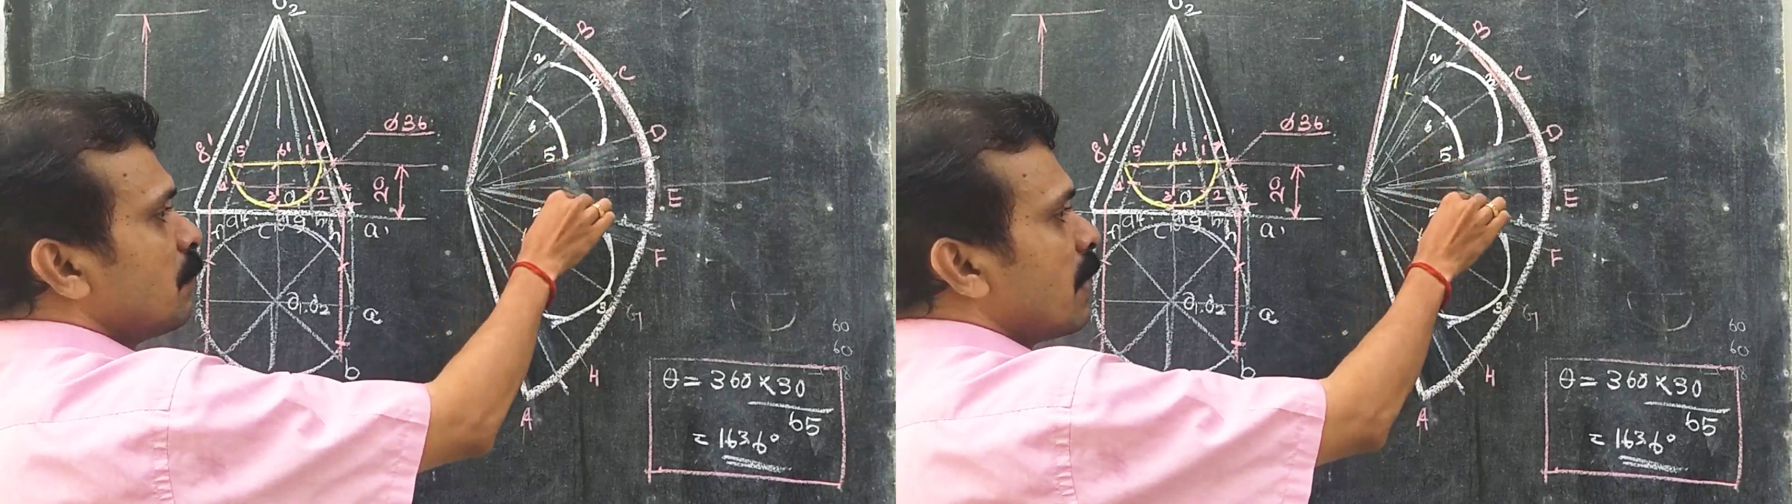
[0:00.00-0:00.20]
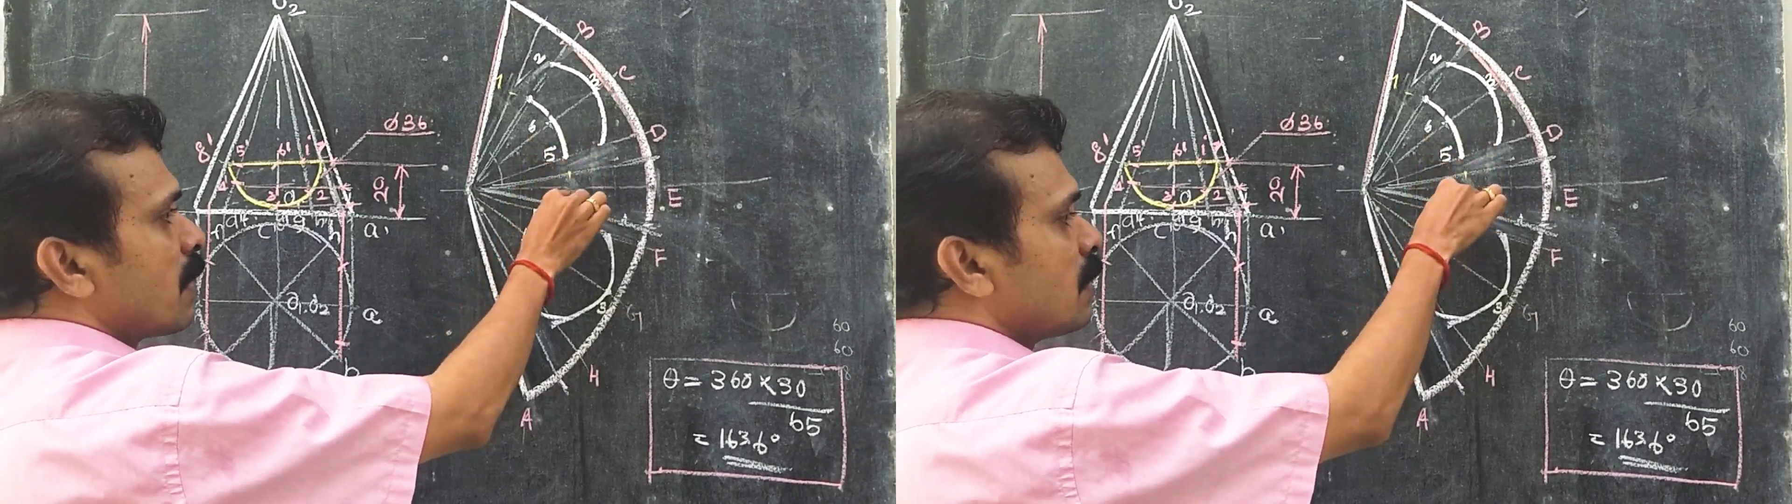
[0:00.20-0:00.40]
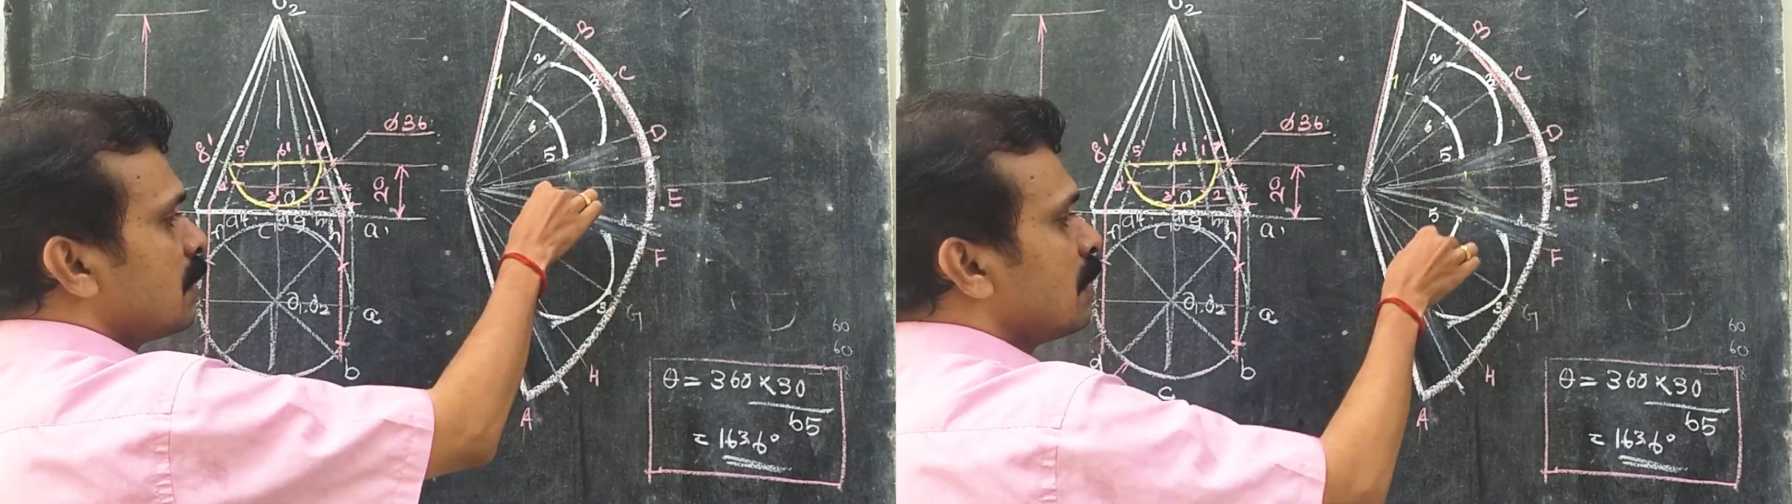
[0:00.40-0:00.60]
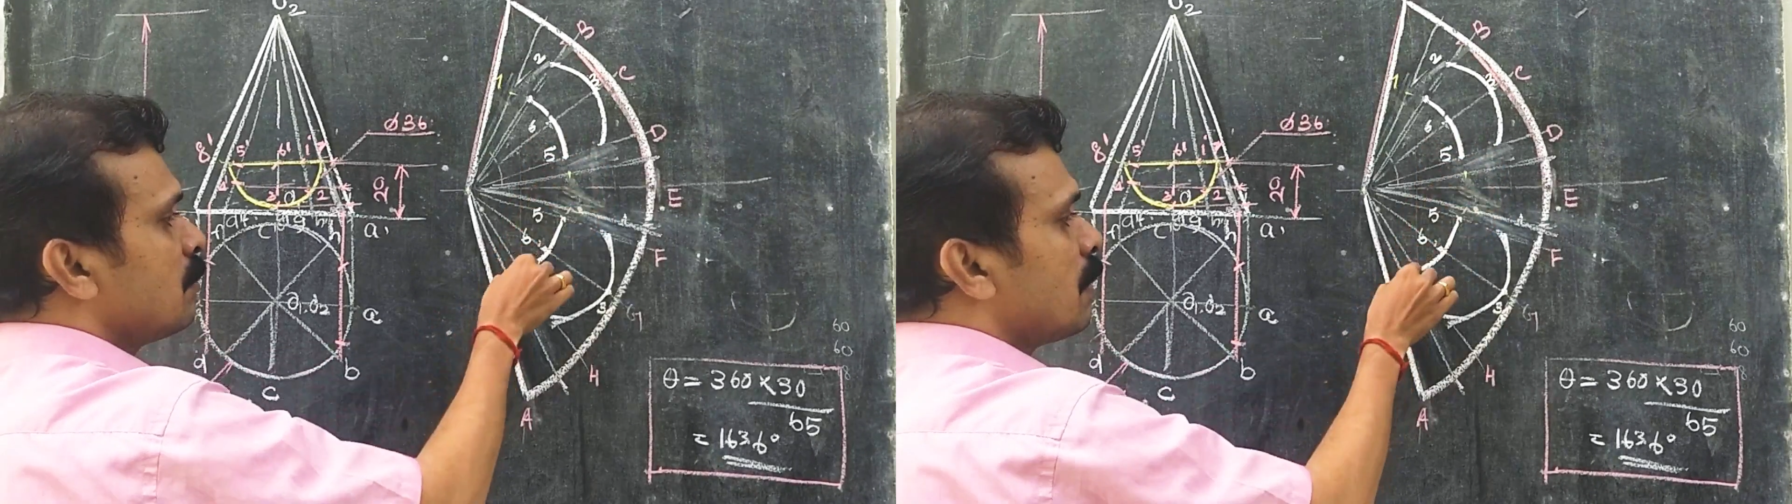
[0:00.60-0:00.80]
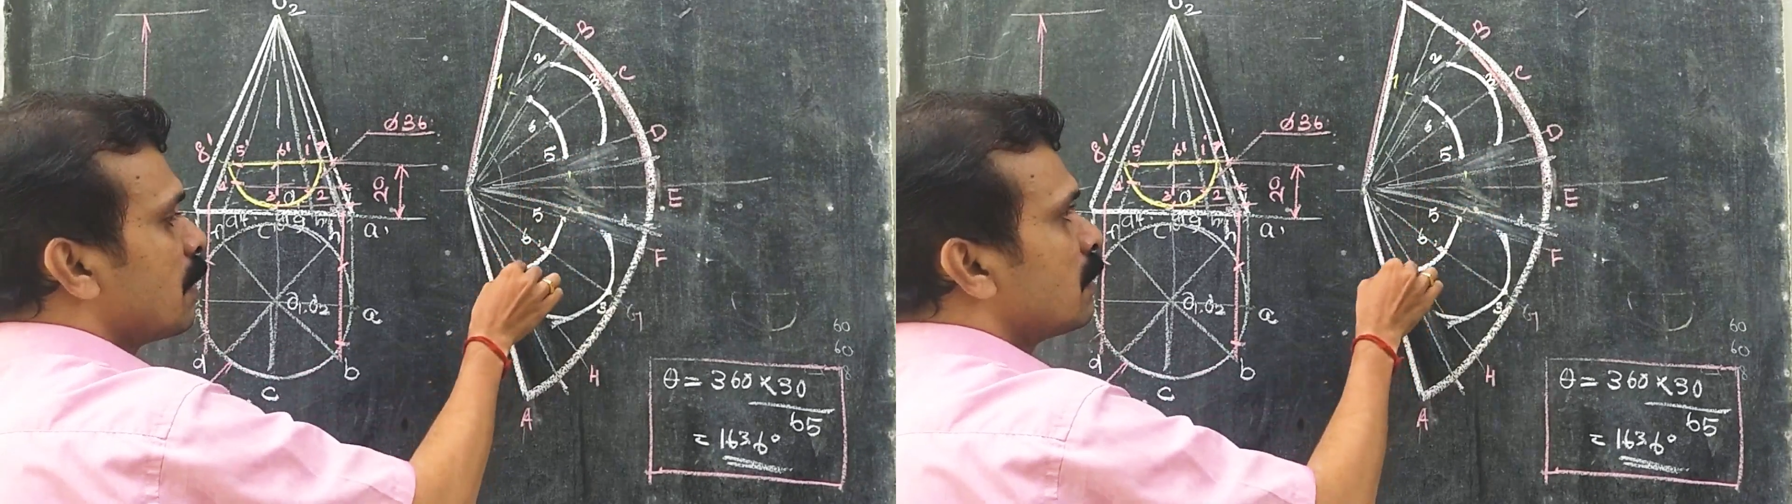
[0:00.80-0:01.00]
mark
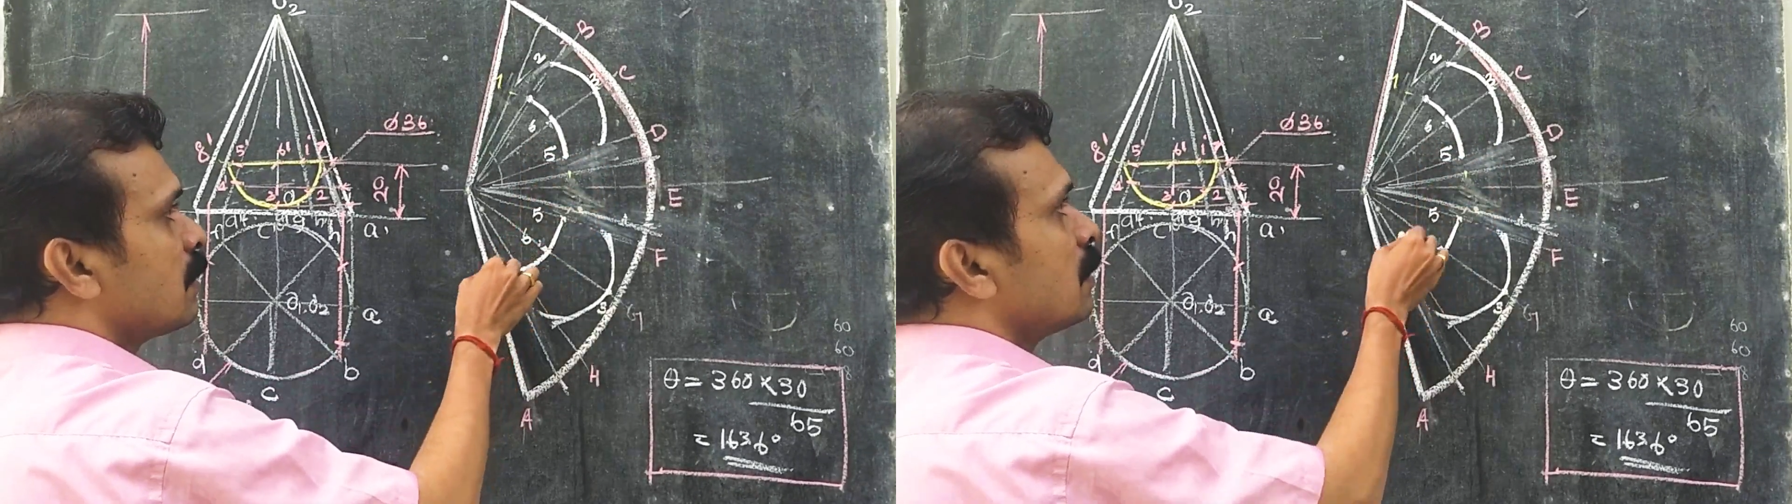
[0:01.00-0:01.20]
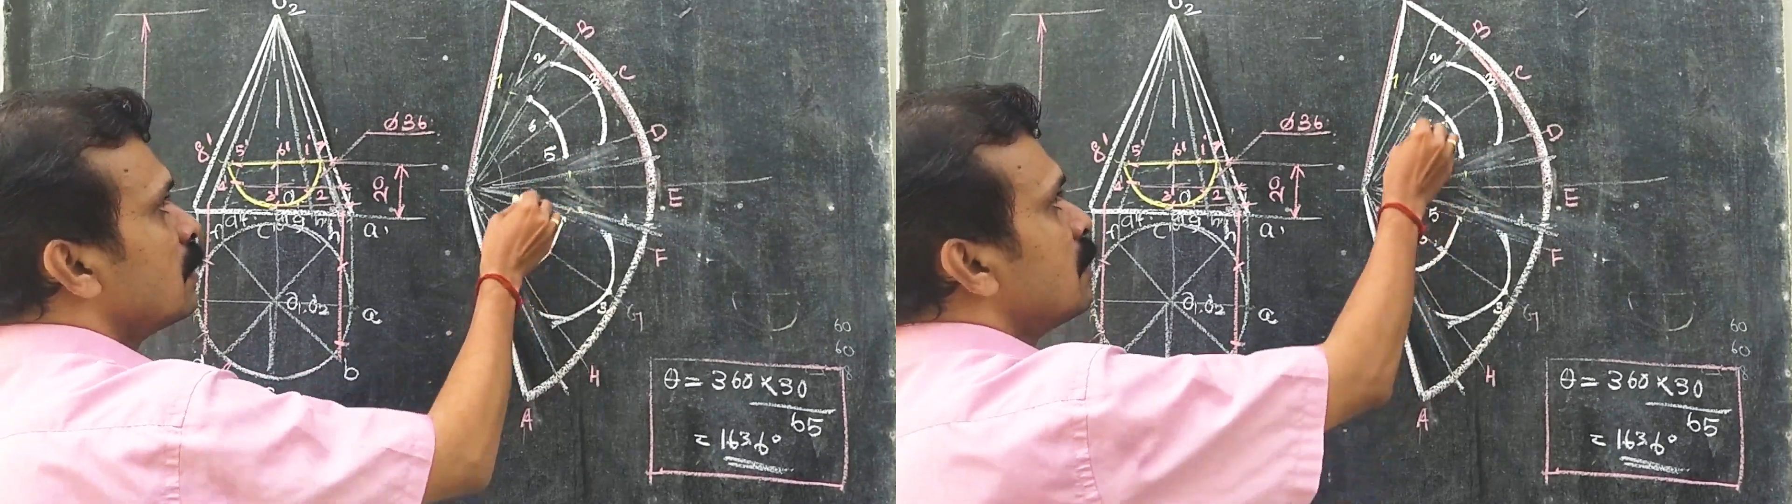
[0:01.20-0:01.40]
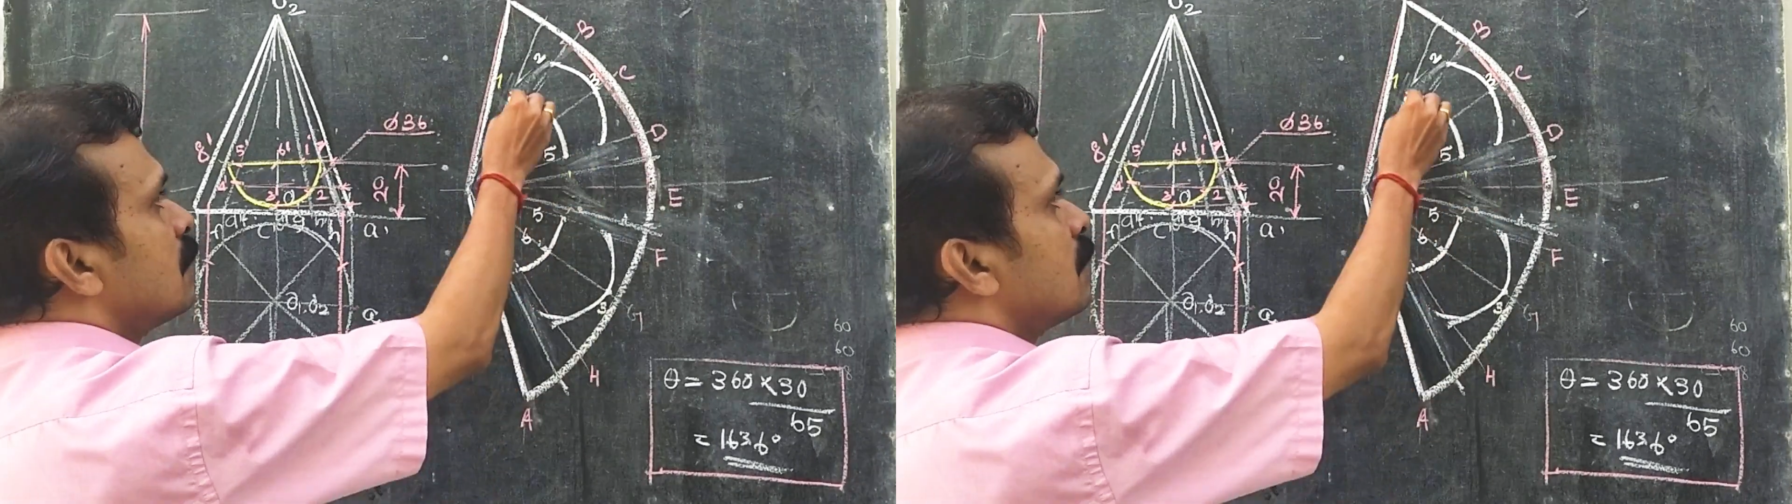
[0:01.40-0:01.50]
here, mark here.